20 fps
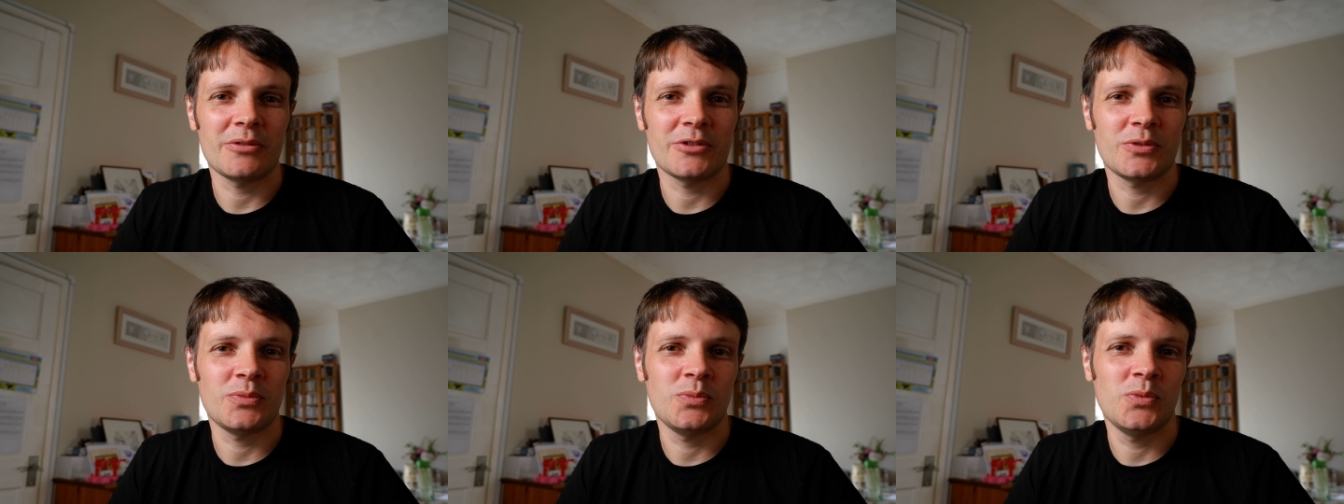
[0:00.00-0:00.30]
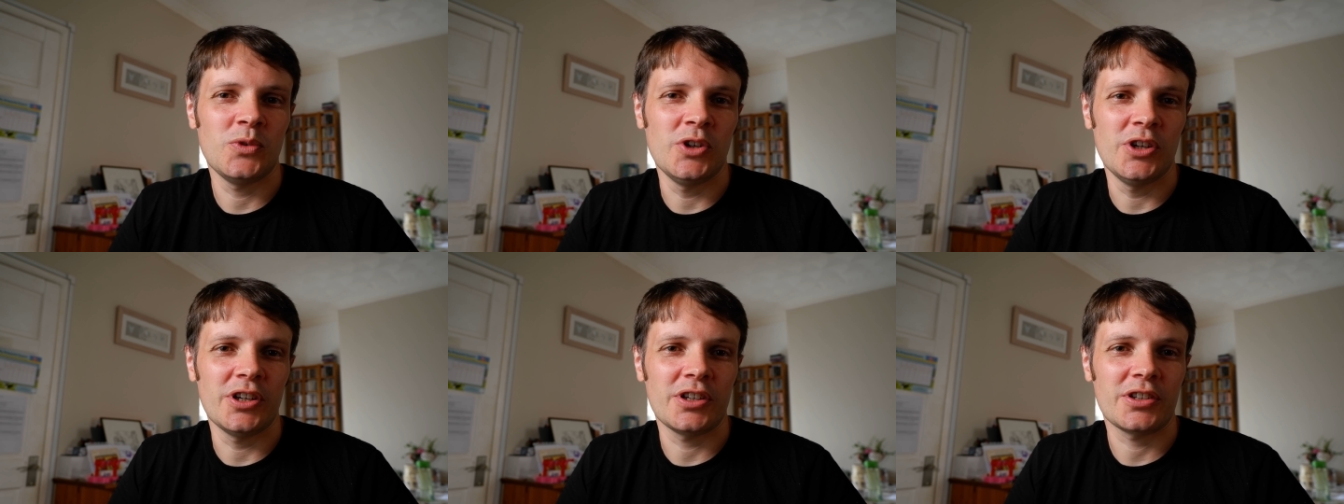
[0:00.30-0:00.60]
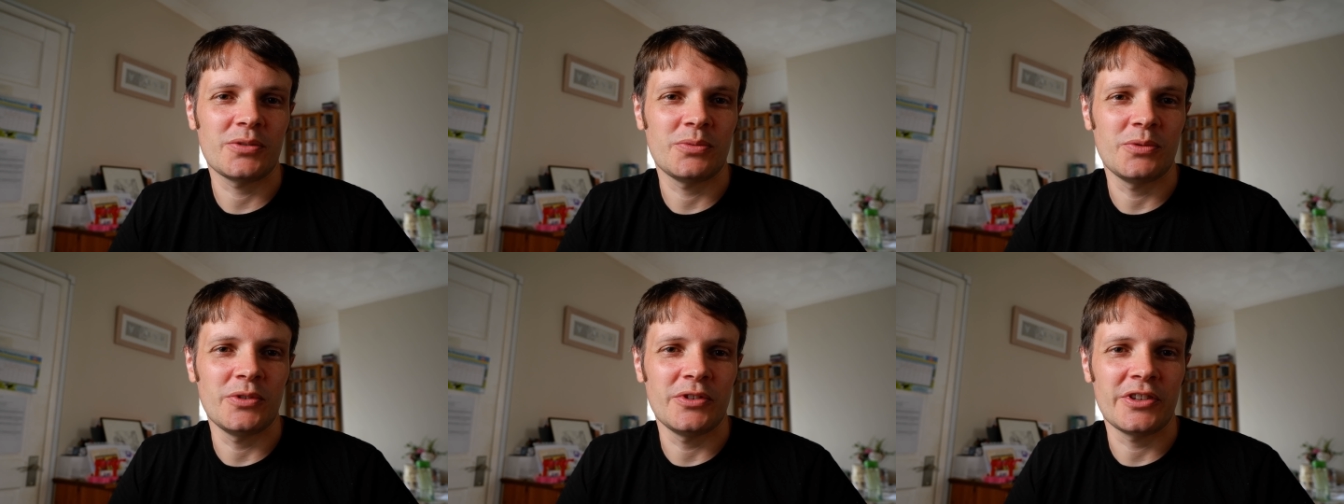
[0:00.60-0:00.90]
to
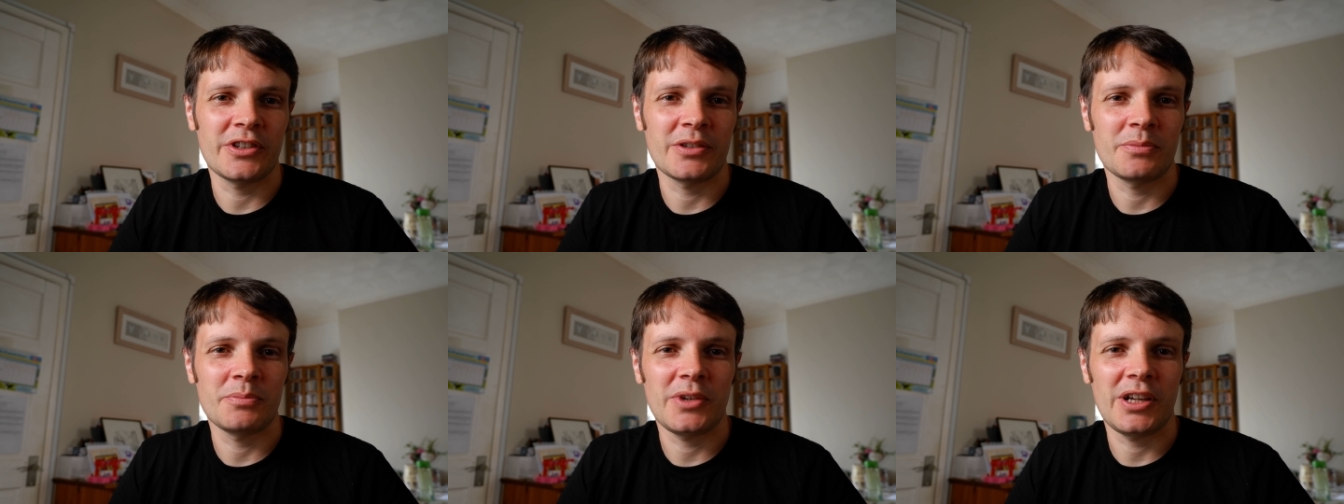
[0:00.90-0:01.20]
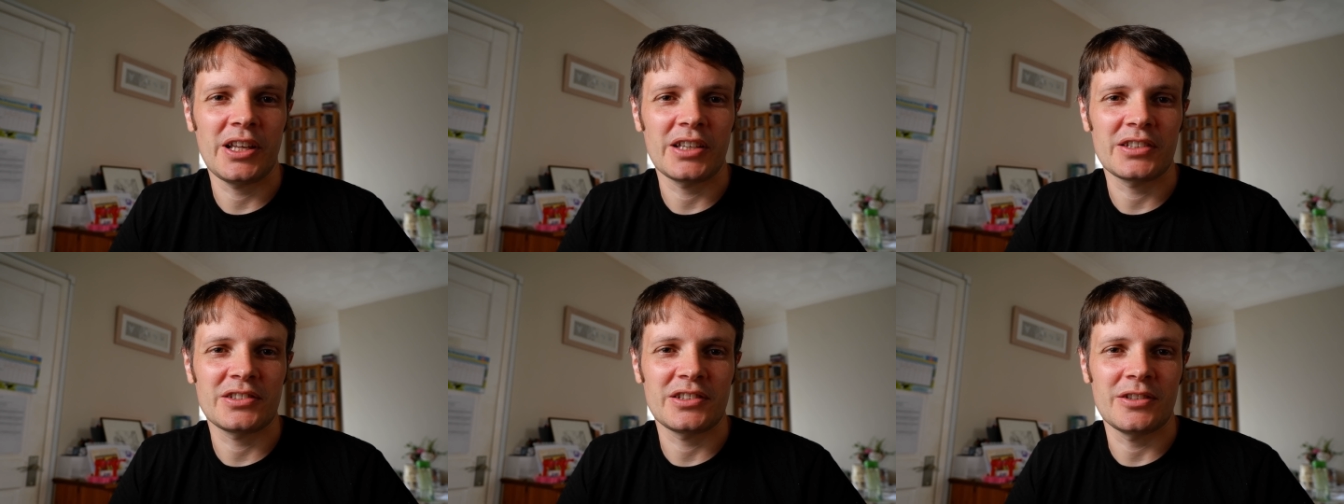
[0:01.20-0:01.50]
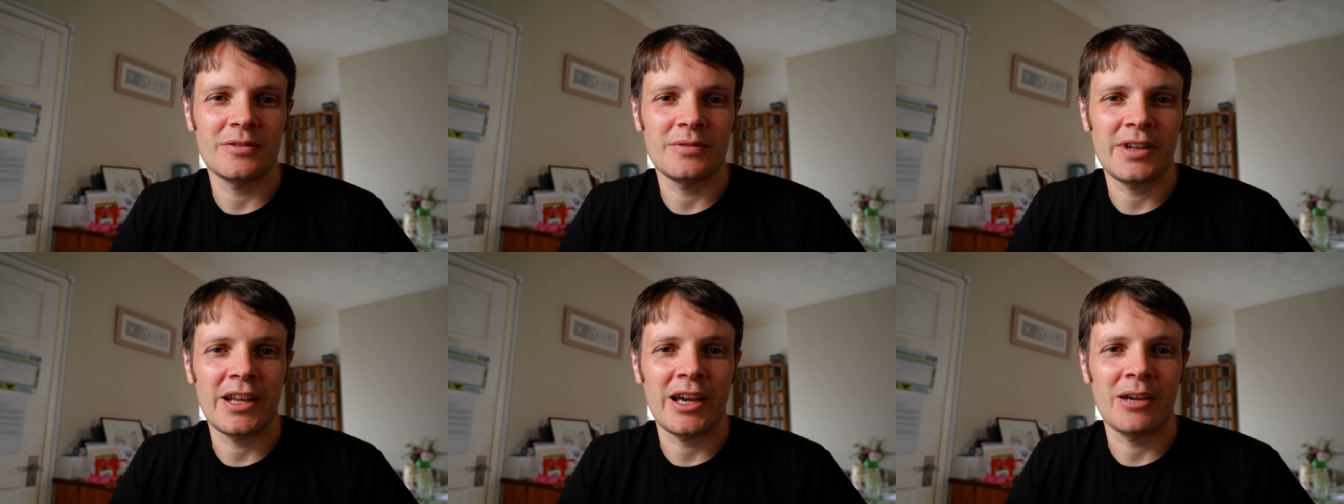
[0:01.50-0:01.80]
work with the
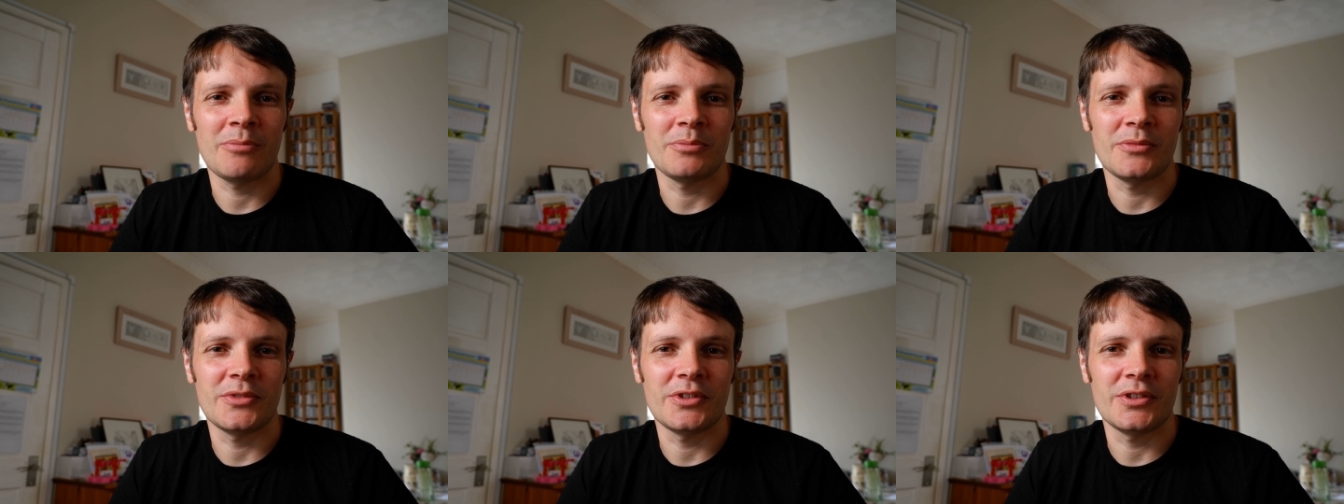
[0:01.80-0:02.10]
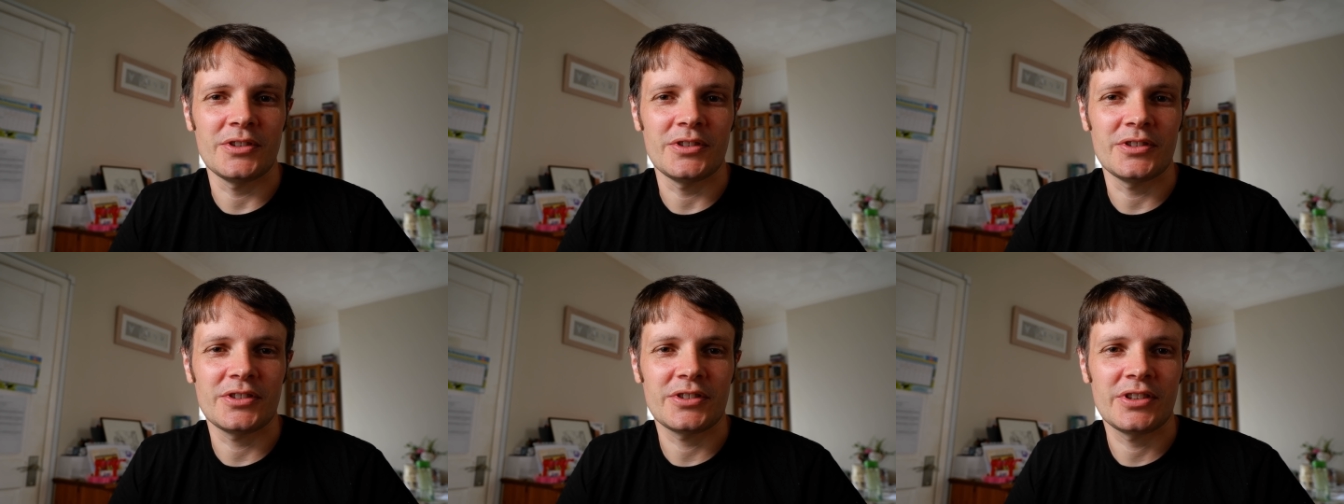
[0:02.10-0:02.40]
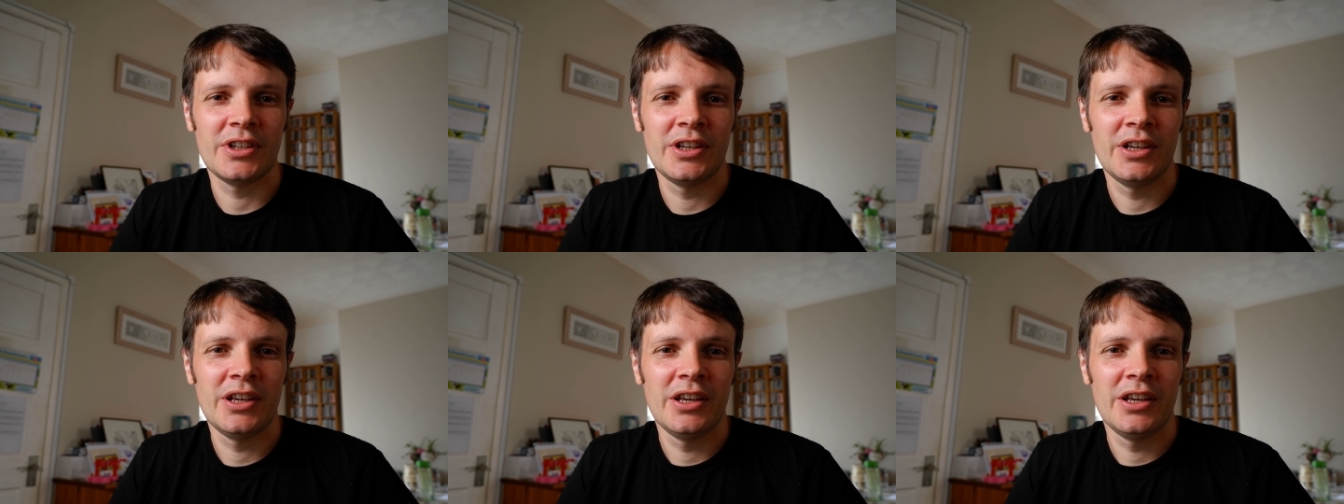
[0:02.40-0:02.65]
complexity of lambdas